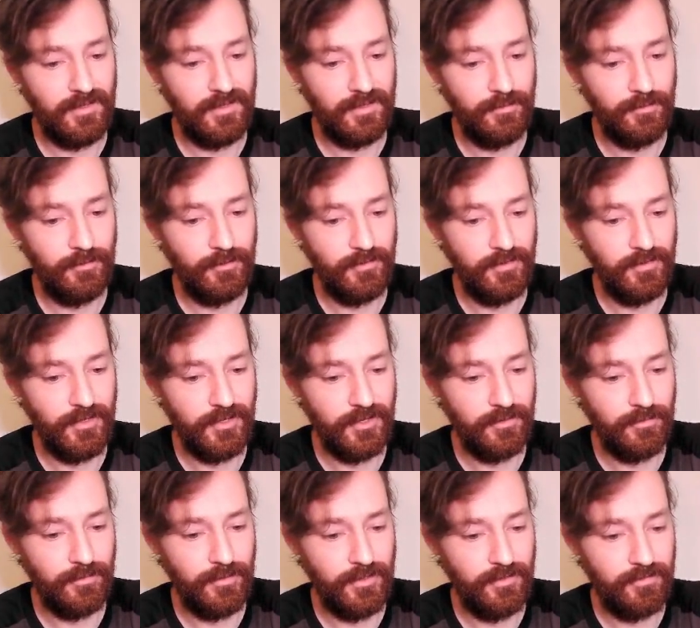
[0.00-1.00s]
What have we got?
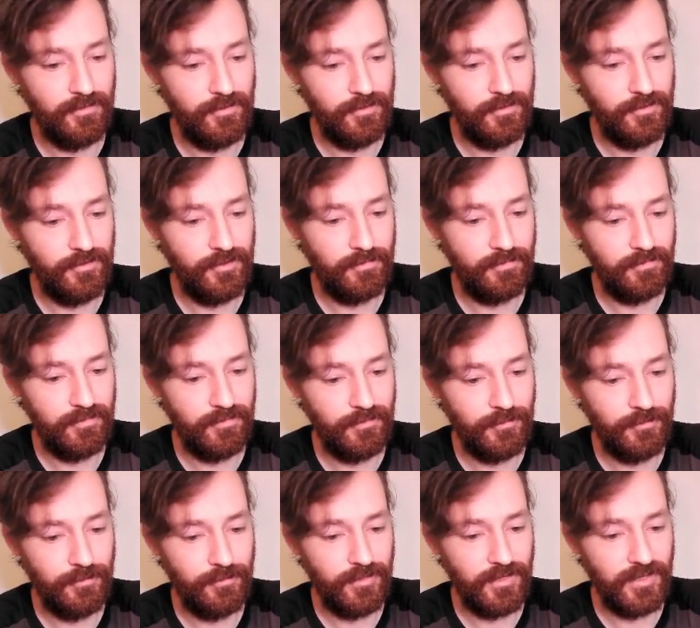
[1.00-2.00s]
We've ruined
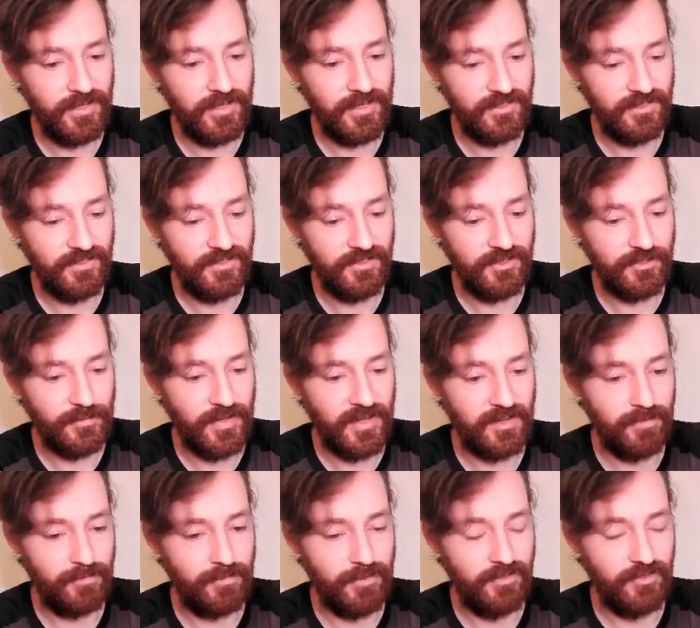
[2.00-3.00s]
all the cards in this
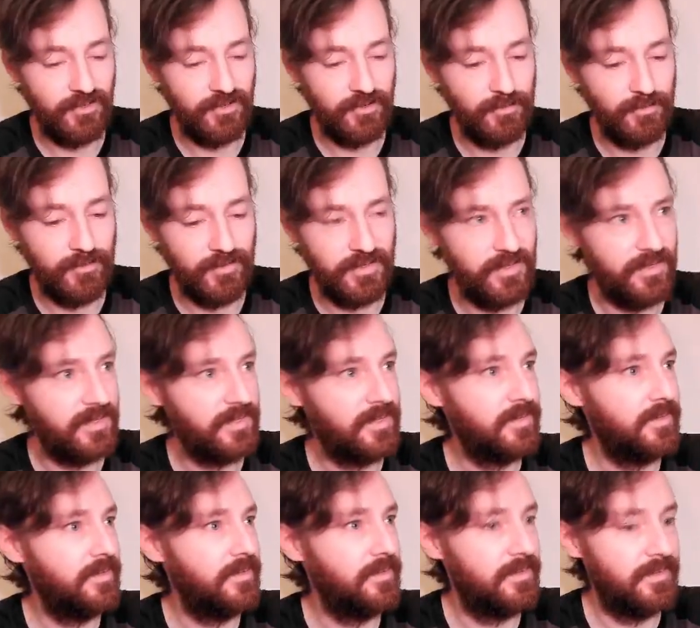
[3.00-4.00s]
pack because I opened it like
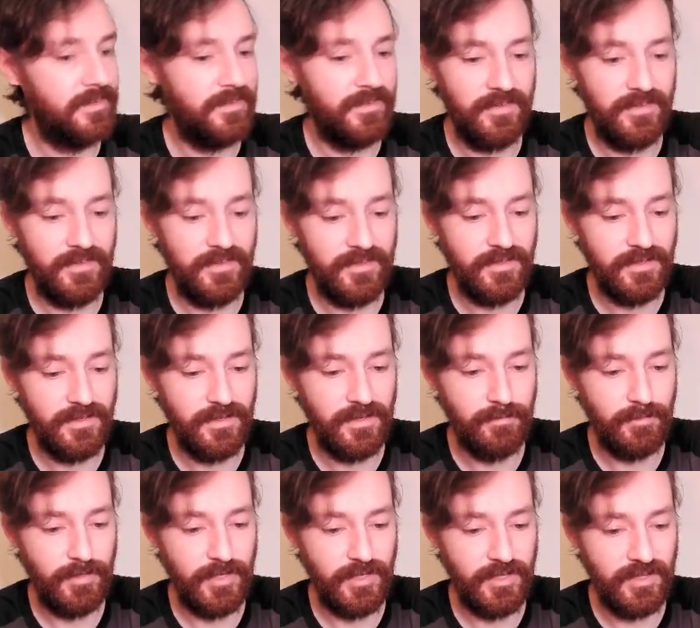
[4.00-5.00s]
a
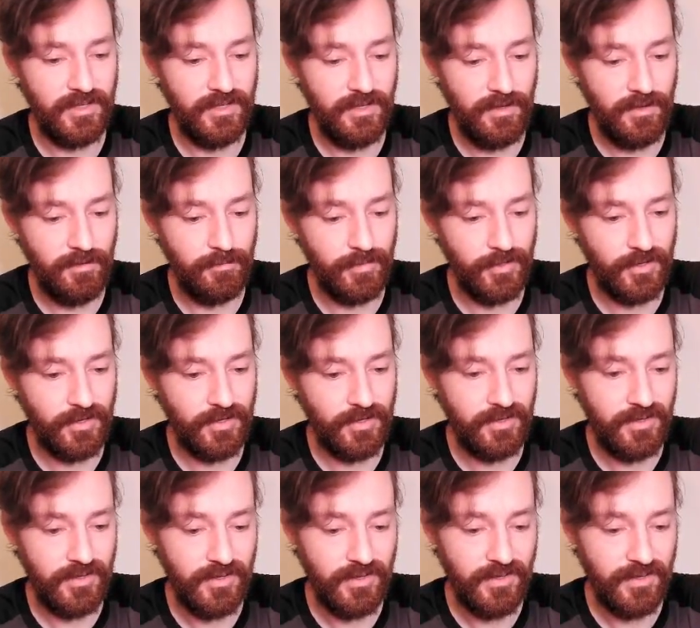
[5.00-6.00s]
monkey, but
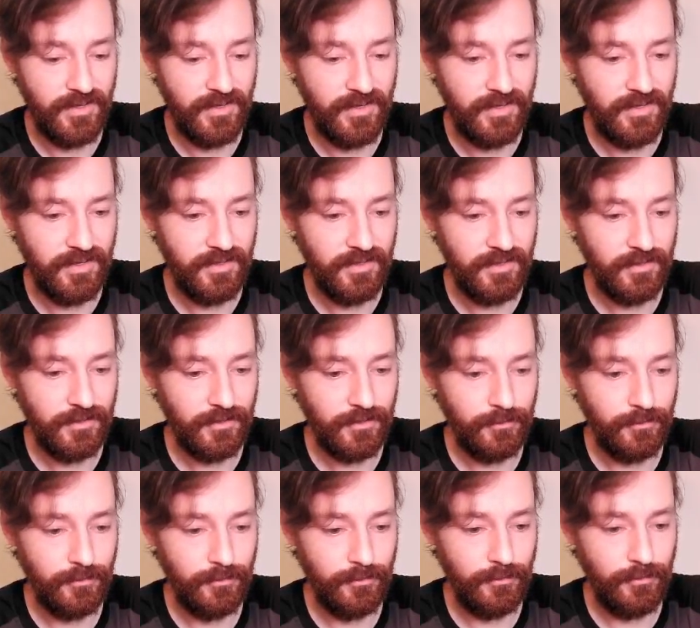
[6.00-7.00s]

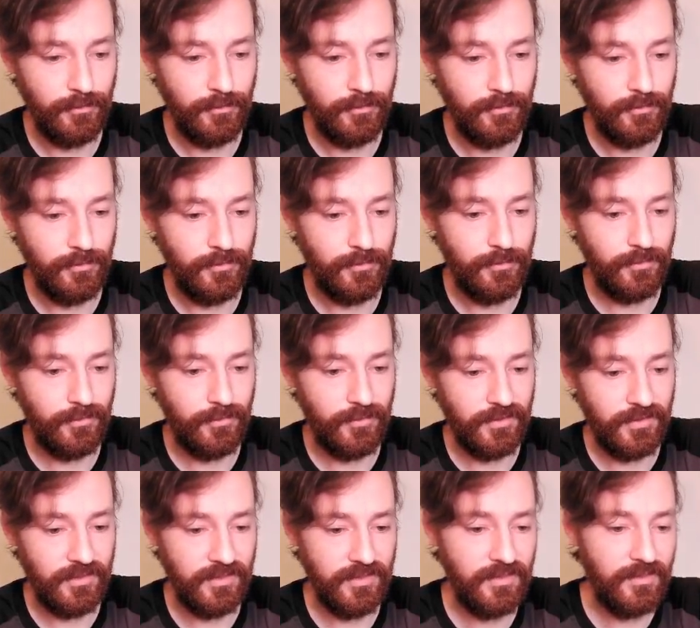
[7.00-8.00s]
ooh,
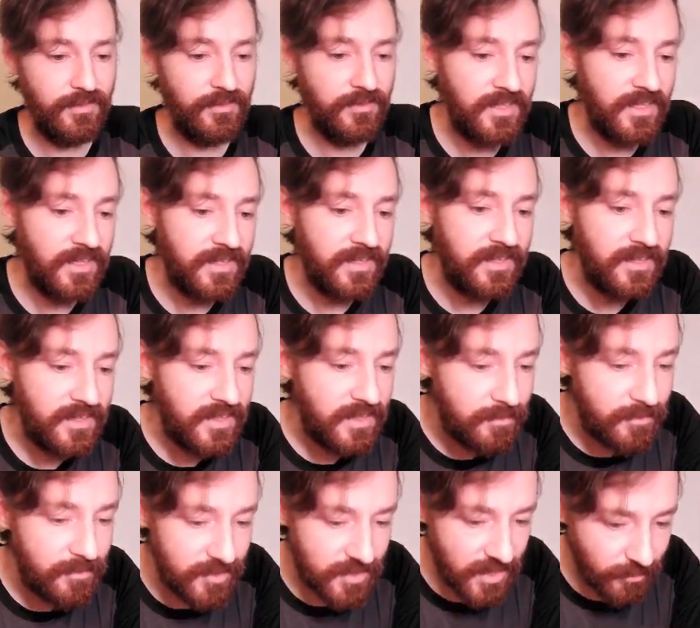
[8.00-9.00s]
looks like I didn't
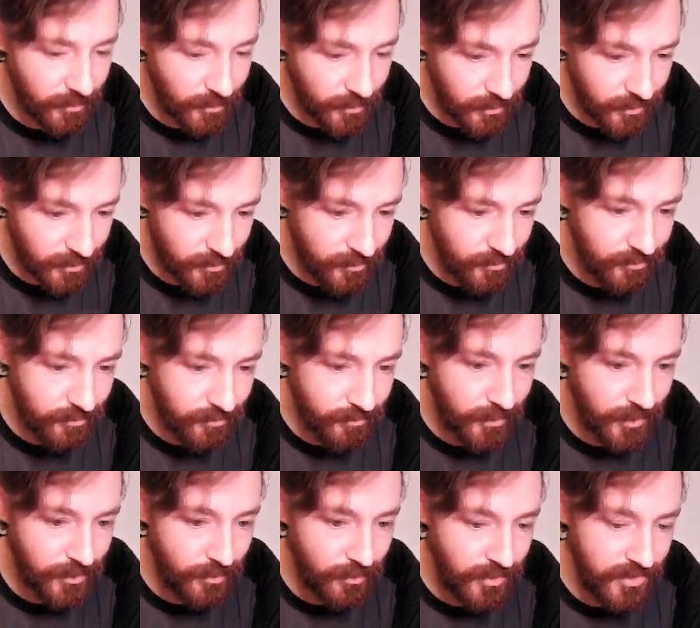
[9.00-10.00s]
damage that one though.
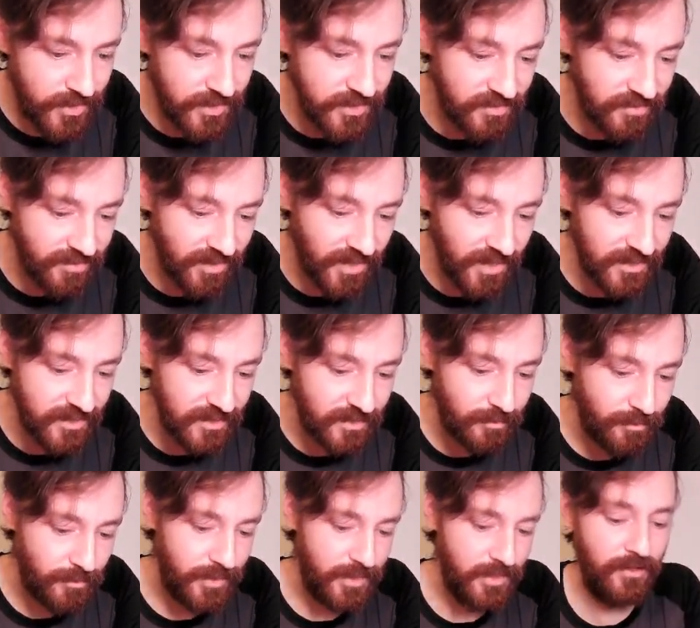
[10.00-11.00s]
Bequest the Vast
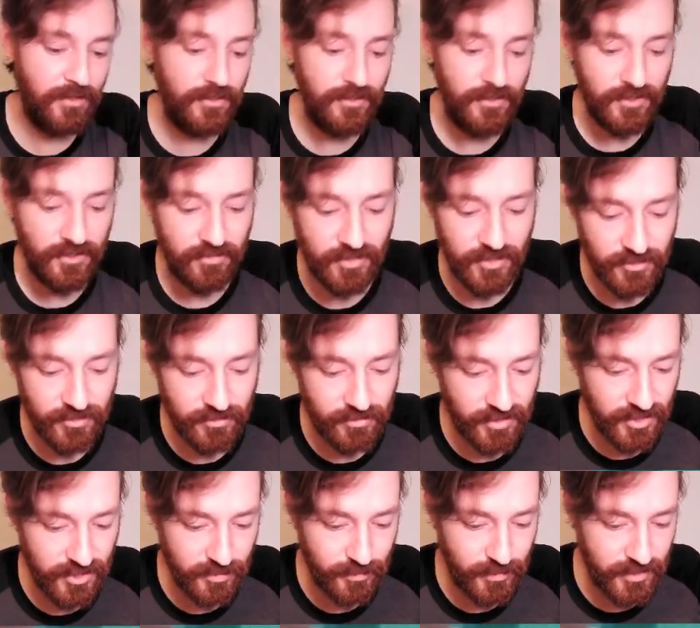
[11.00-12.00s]
Beyond, Viscerai
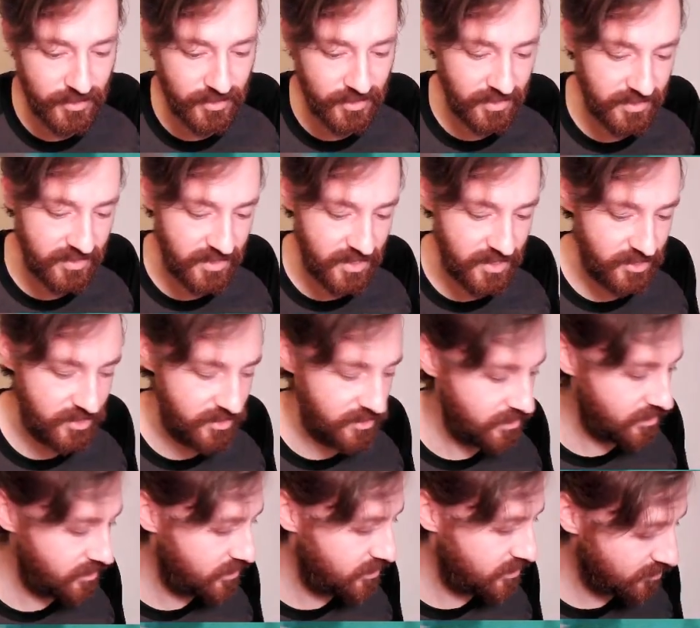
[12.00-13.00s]
Specialization.
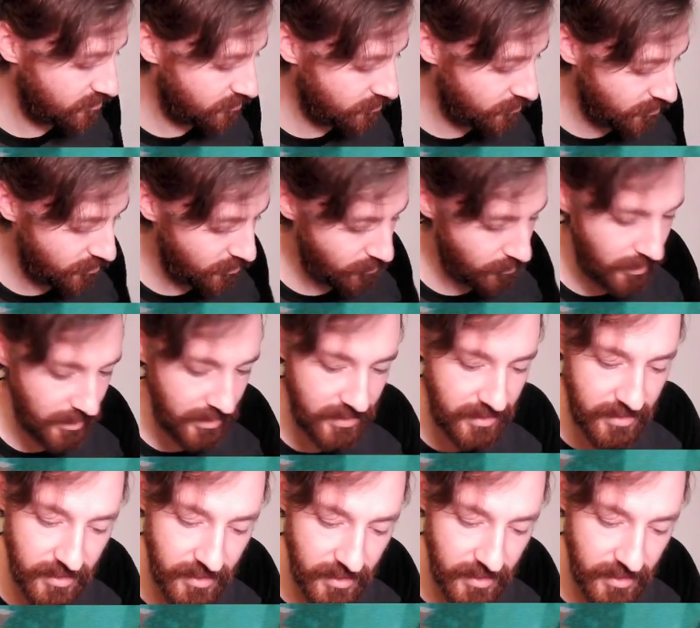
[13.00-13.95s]
The next Runeblade